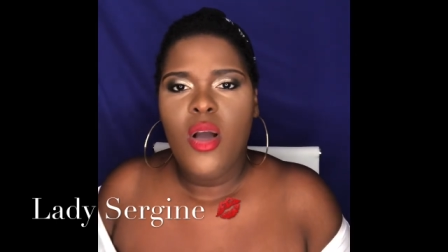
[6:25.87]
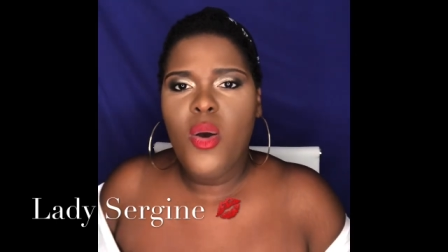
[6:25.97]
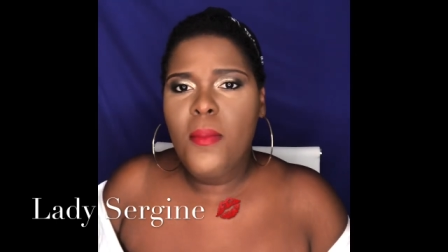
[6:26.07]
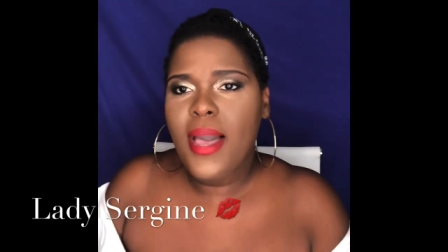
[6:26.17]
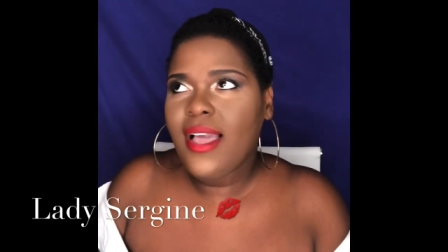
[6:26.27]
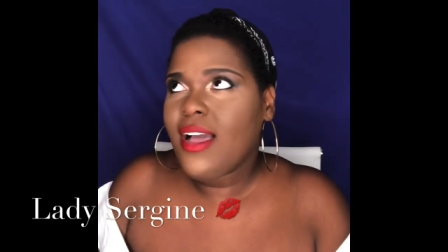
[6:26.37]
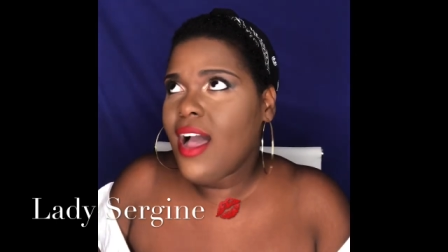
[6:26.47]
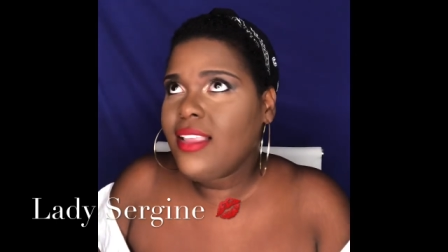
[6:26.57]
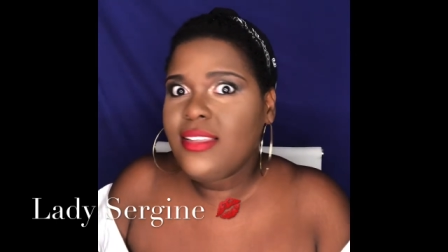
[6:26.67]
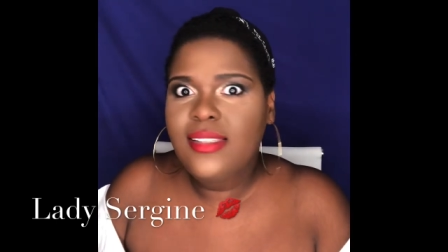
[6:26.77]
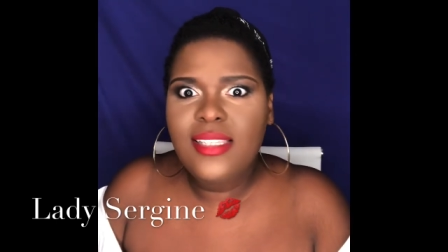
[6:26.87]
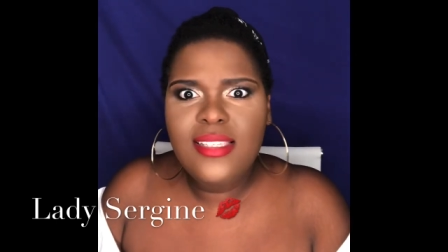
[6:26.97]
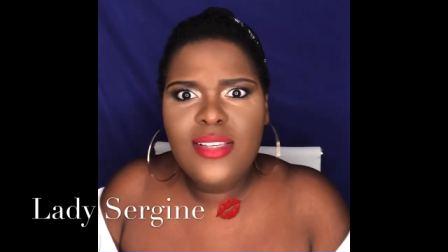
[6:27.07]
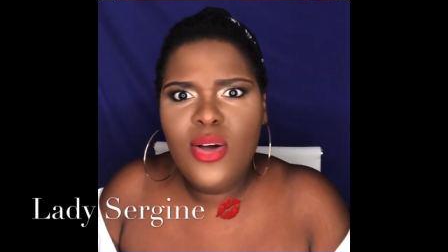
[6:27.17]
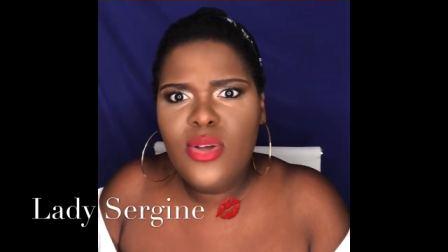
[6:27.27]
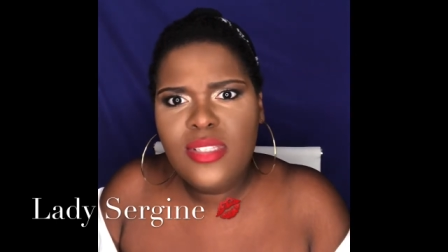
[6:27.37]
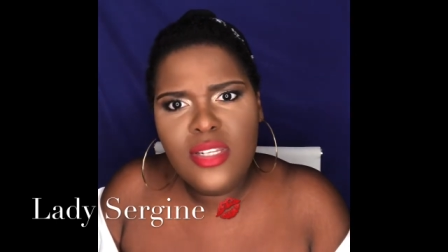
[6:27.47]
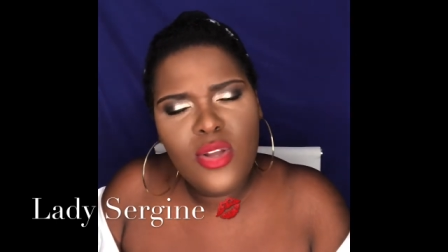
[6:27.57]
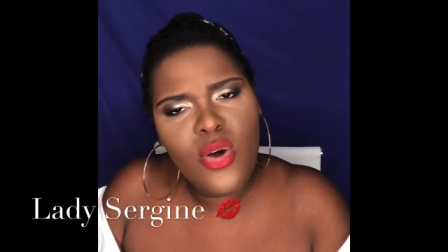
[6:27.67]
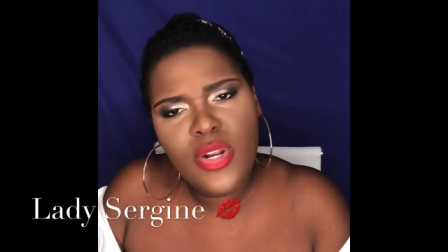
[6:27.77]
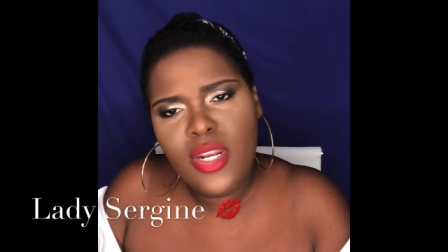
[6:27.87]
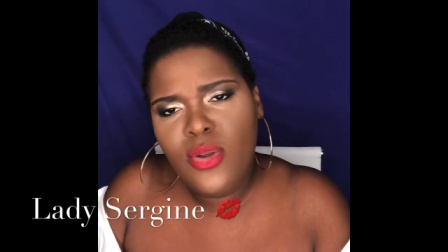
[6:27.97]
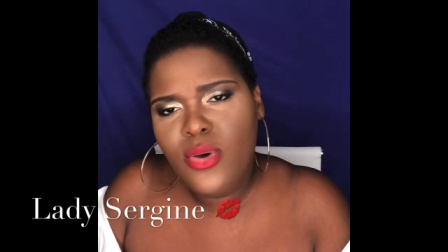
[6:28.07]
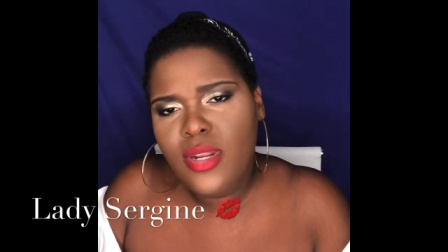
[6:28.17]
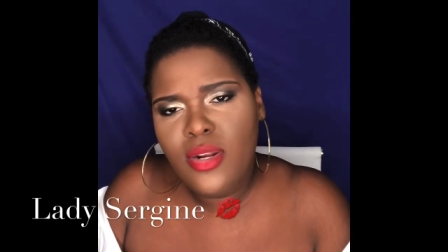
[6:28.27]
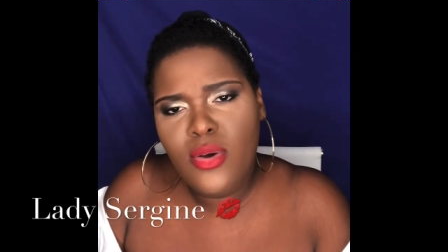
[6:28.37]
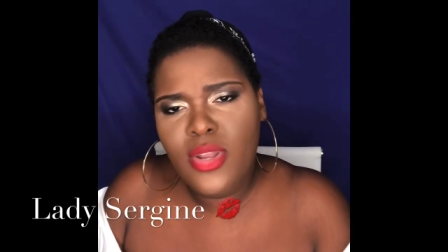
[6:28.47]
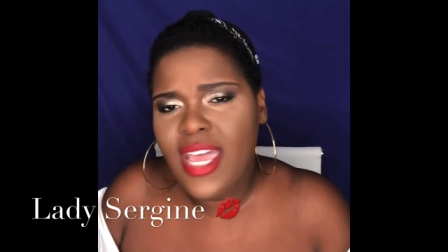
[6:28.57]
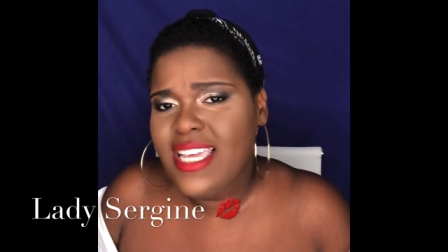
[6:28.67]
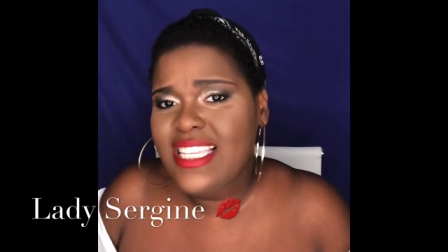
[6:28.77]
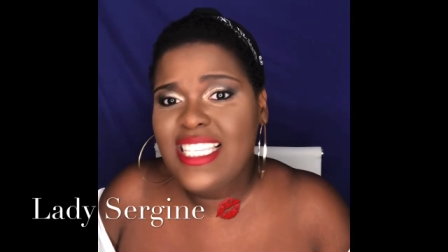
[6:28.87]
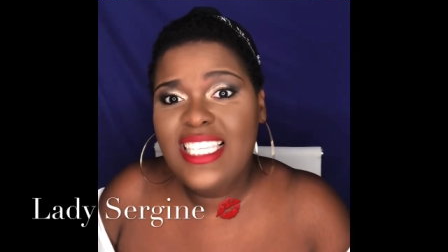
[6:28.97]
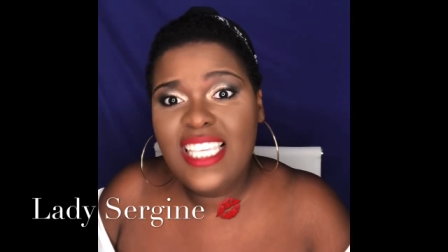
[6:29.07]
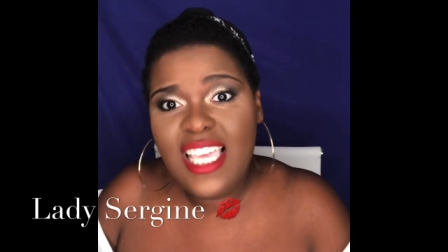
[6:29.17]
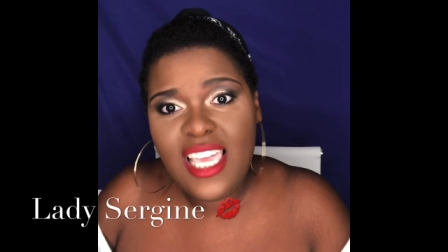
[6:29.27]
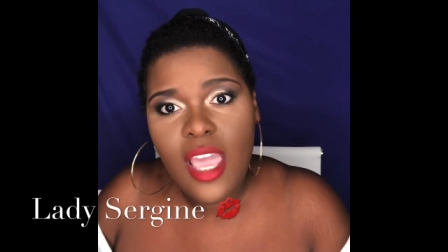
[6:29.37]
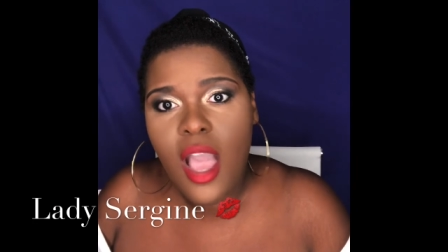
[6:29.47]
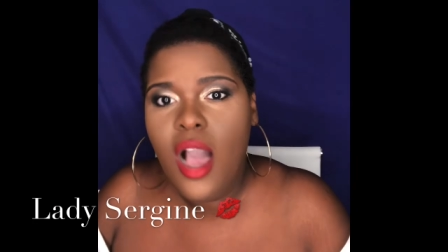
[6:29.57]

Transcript: oh my god the list goes and on and on and on IET